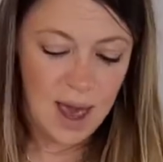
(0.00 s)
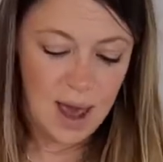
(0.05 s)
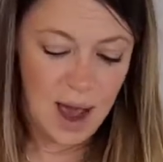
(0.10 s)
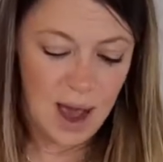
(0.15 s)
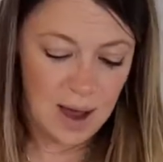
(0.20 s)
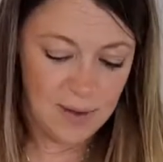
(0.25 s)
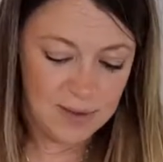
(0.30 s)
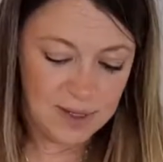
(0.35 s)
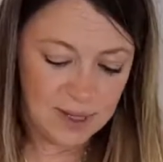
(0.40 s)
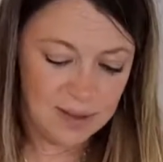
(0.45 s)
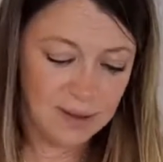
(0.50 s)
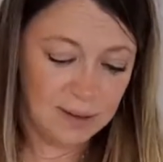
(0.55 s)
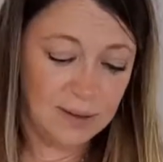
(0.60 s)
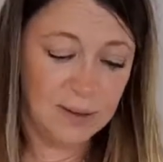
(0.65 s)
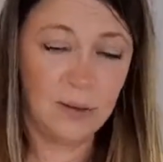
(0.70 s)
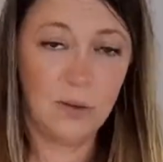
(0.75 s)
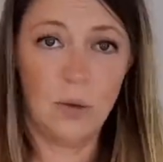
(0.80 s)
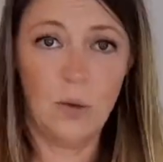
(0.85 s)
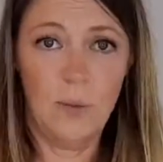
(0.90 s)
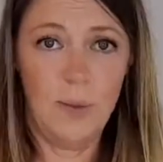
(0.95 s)
I've done this
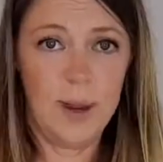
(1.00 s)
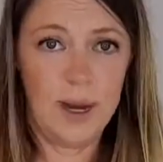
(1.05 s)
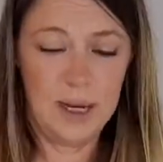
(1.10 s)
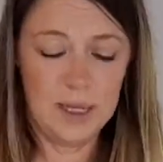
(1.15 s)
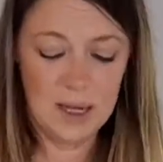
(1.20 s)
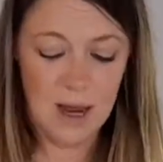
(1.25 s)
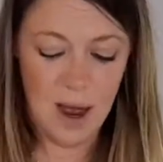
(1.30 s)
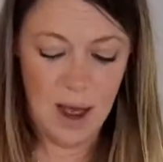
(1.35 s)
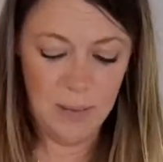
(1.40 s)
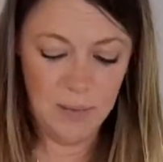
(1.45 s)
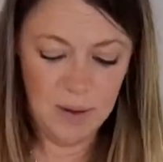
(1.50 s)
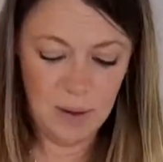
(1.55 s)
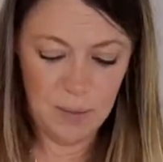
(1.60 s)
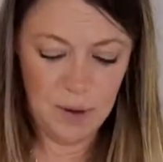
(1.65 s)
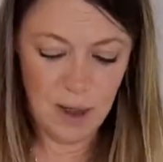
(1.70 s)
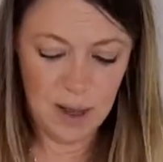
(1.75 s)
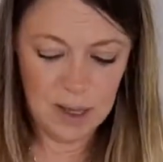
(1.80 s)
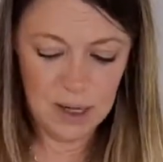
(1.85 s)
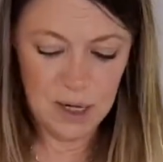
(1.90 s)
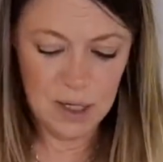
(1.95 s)
so many times. I'm
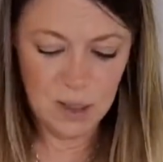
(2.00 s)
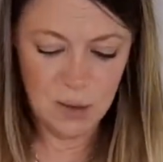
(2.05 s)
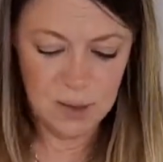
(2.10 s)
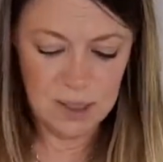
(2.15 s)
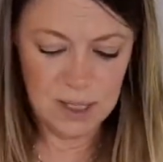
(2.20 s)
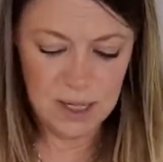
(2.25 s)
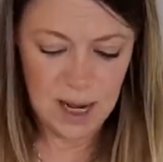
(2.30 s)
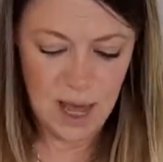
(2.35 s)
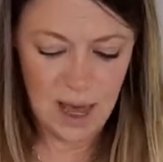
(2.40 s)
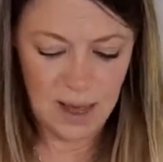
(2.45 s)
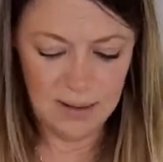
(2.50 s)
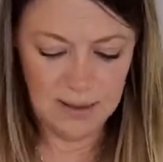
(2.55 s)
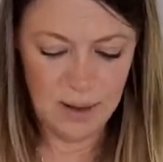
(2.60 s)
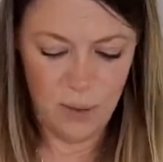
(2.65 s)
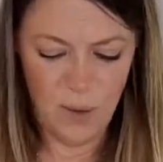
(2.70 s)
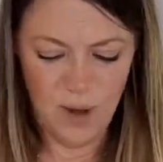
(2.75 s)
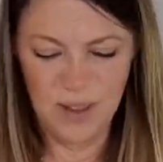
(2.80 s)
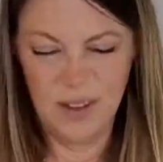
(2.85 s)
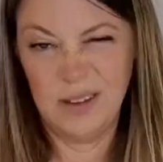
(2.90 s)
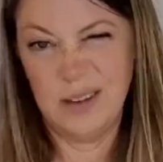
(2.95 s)
not going to do it today because I
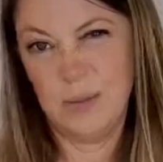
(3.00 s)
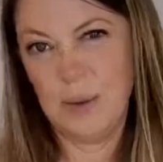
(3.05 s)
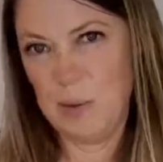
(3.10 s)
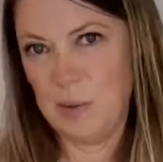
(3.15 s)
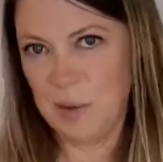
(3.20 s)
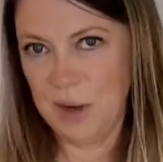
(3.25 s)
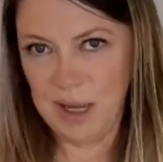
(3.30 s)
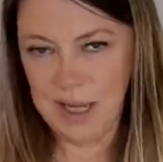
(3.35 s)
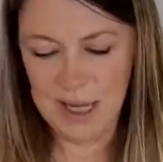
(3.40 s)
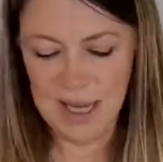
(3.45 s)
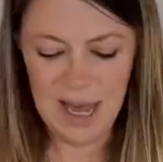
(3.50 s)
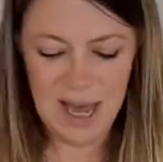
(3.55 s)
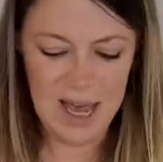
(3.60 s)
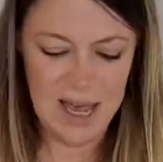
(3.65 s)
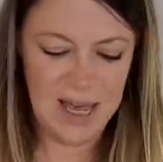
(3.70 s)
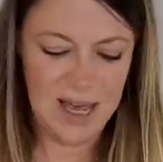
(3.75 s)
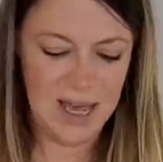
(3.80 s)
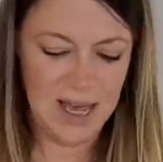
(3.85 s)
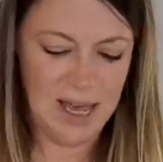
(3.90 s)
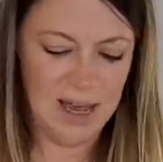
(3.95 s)
want these to be really
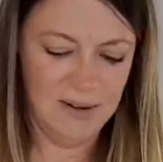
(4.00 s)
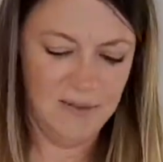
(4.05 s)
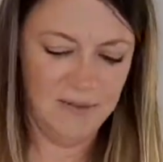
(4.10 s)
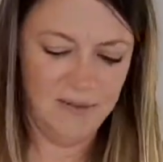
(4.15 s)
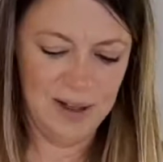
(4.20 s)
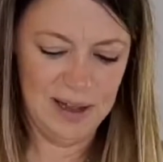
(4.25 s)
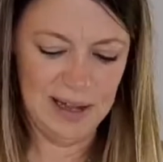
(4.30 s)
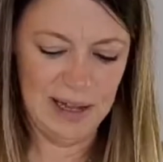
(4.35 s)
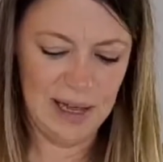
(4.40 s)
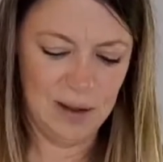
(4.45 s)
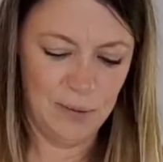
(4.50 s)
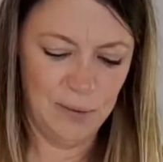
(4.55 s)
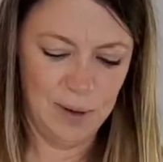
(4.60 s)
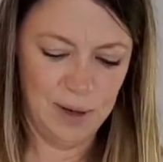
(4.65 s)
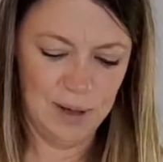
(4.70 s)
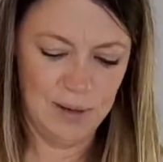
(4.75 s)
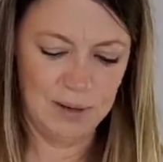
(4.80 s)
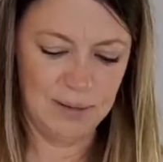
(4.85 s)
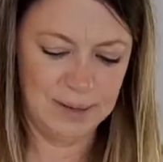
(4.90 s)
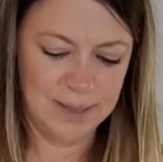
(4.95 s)
cakey and feel like a
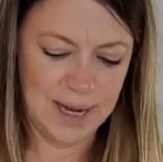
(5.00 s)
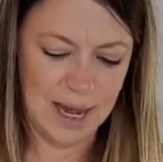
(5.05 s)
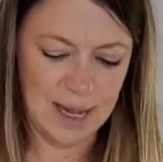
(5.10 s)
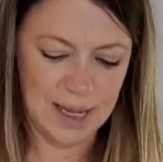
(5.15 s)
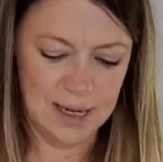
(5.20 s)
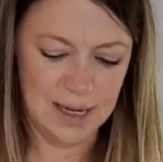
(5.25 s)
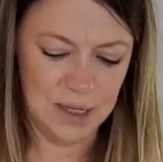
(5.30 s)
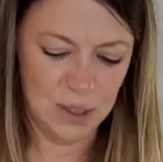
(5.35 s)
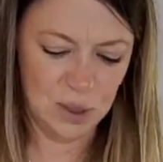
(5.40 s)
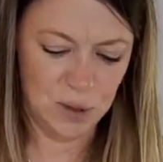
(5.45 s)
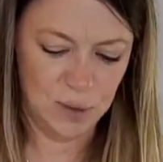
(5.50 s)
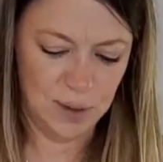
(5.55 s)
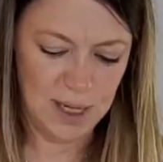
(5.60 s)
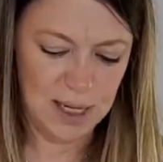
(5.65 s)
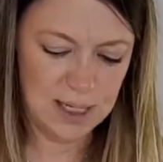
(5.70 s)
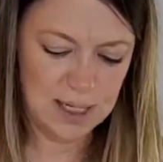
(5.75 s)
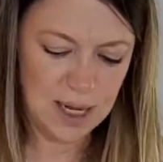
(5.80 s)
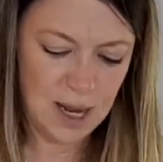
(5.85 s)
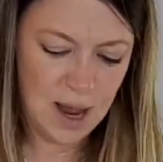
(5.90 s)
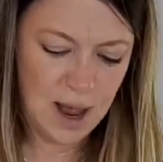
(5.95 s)
real decadent
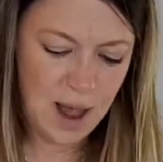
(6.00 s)
treat.